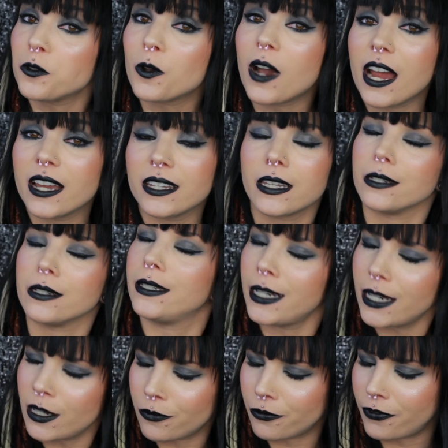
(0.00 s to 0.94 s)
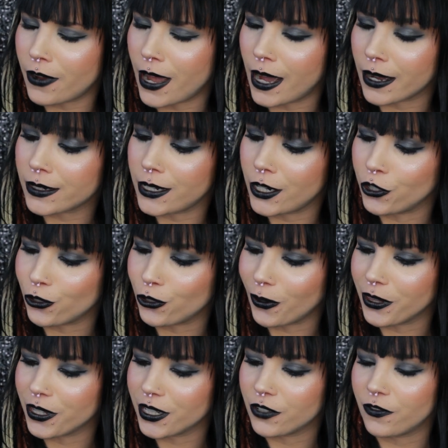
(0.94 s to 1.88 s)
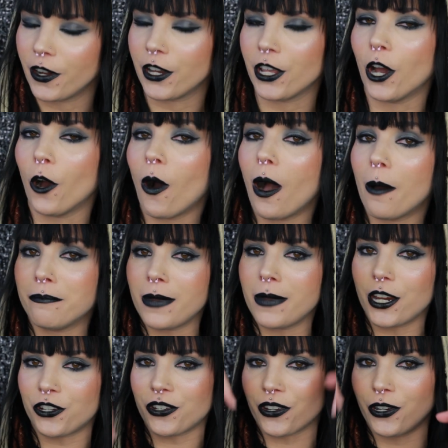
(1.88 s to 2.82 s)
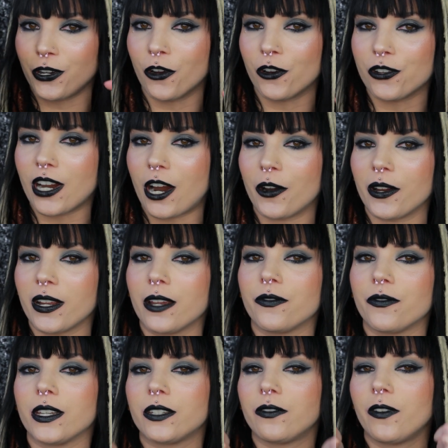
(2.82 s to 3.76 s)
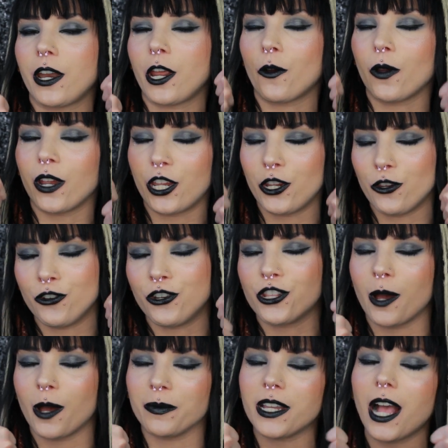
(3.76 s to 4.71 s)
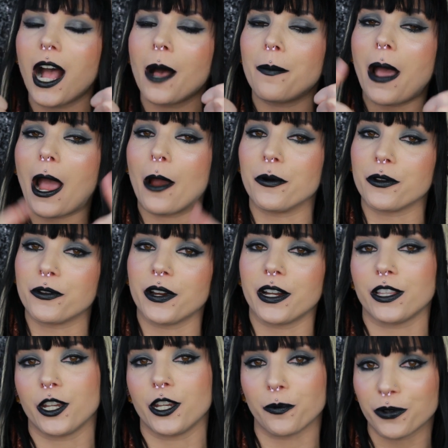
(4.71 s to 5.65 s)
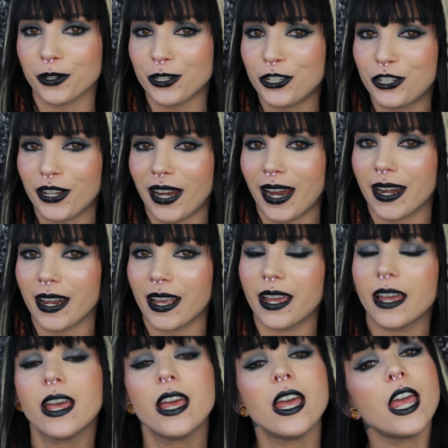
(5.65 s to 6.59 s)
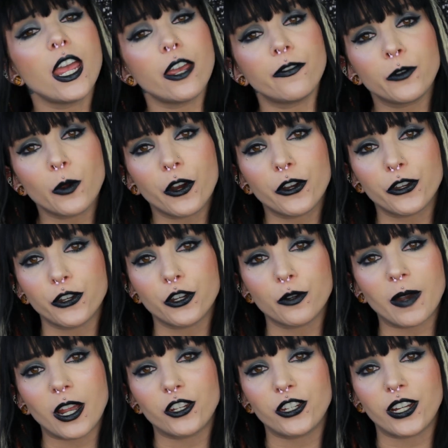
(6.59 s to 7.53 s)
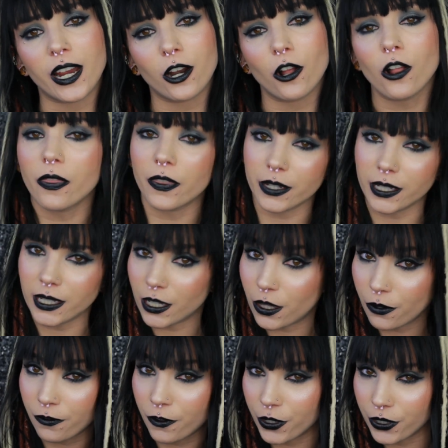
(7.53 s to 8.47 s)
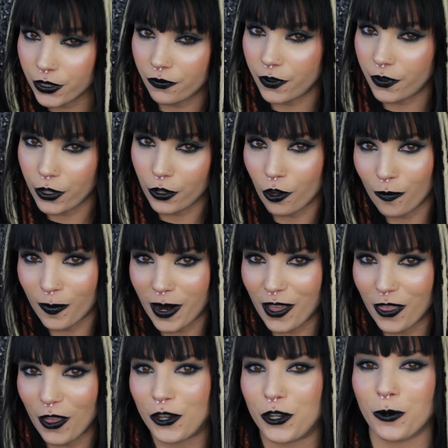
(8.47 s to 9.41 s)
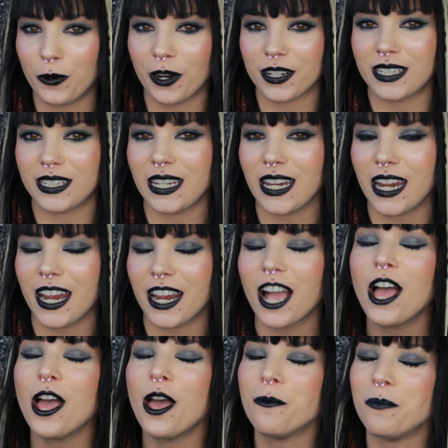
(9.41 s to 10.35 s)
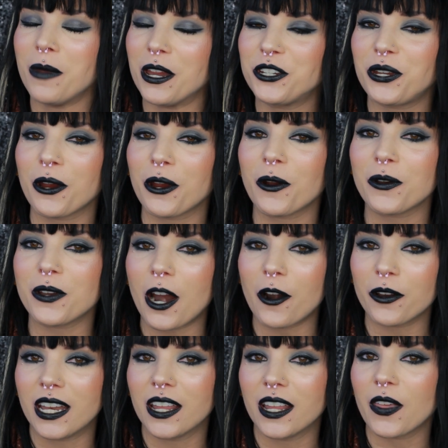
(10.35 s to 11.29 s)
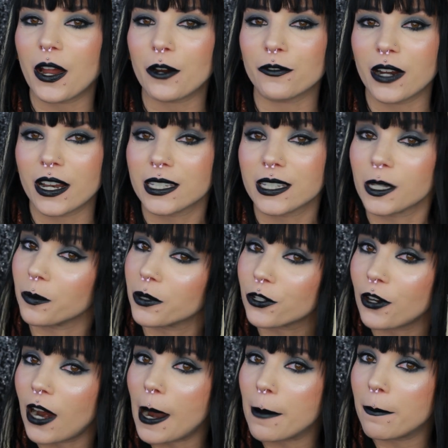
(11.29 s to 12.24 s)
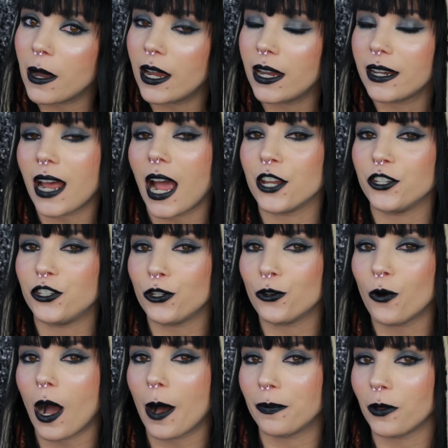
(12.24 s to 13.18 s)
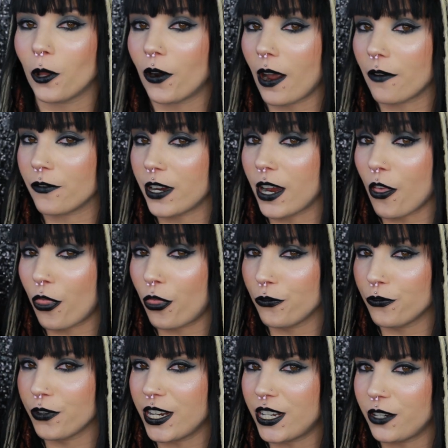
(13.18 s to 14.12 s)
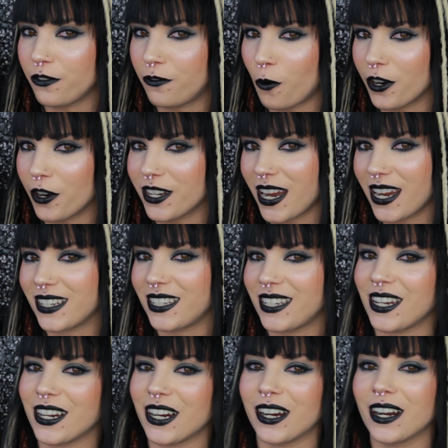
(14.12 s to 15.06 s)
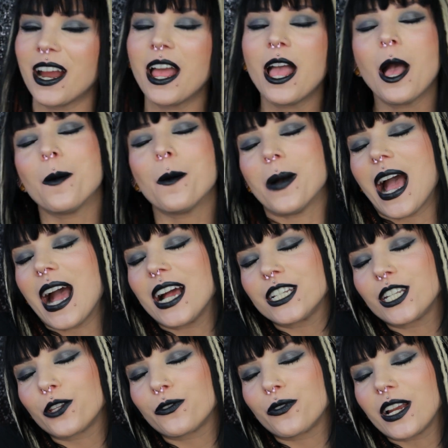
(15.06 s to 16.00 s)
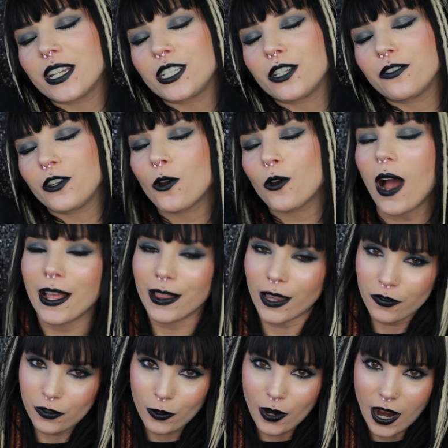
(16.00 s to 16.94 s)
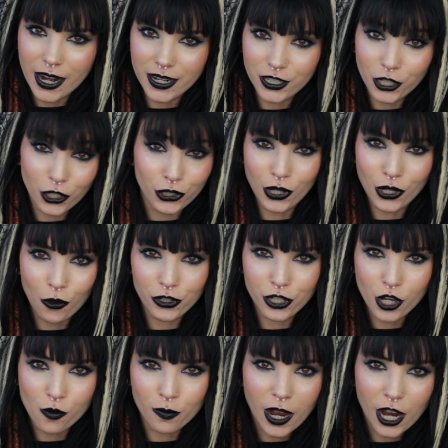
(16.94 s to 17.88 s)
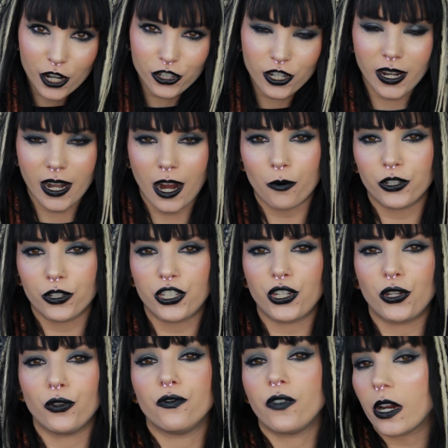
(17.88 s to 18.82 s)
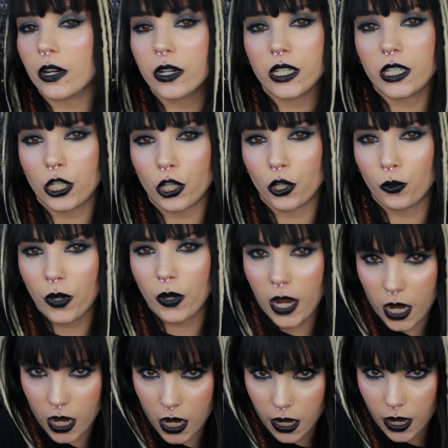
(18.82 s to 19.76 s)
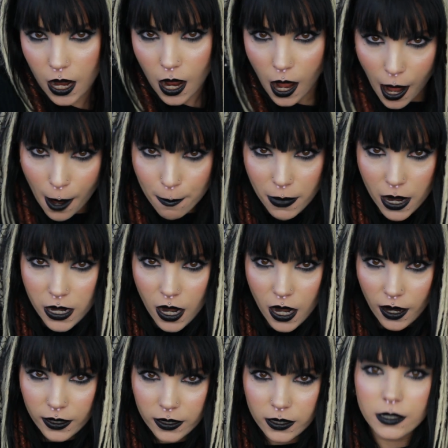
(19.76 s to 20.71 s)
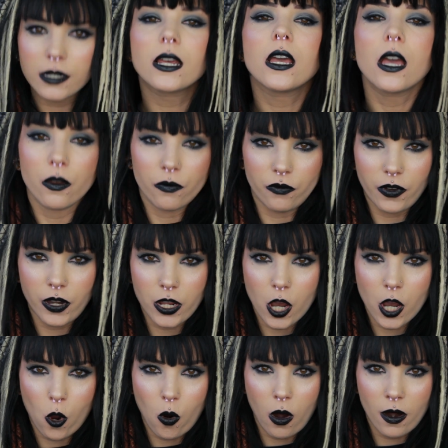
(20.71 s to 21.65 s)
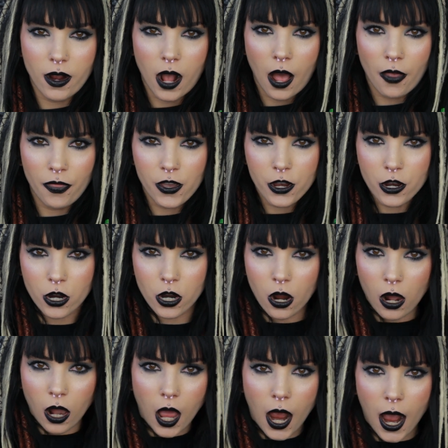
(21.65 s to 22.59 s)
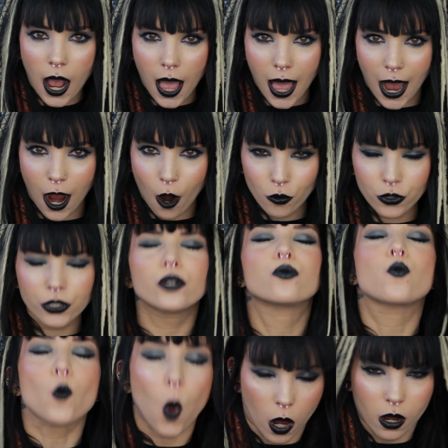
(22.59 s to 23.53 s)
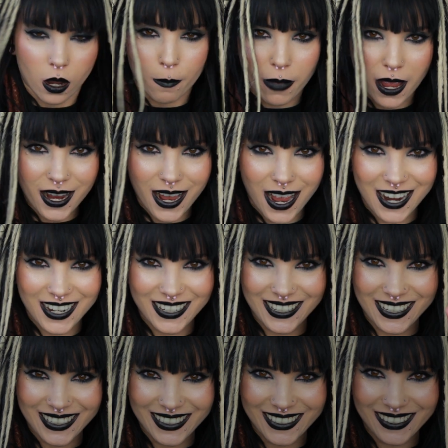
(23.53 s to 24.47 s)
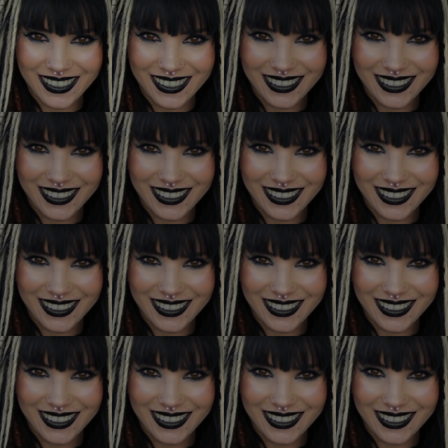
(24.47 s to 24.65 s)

If you guys did, in fact, enjoy this video, make sure you go down and give this video a huge thumbs up. I would greatly appreciate it. If you're new to my channel and this is the first video video of mine that you are seeing. Make sure you go down and hit that red subscribe button. I do upload every three to four days here. But as the rest of you, I love you guys so, so much, and I will see you very soon in my next video. Got that girl? Out. Bye, guys.